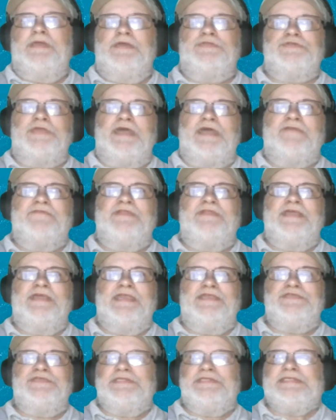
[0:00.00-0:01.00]
a travel
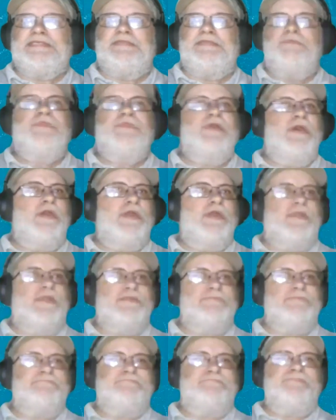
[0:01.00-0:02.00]
agency with
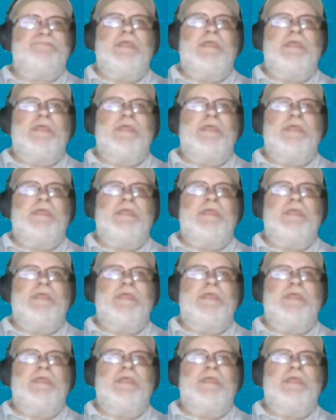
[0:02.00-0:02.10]
heart.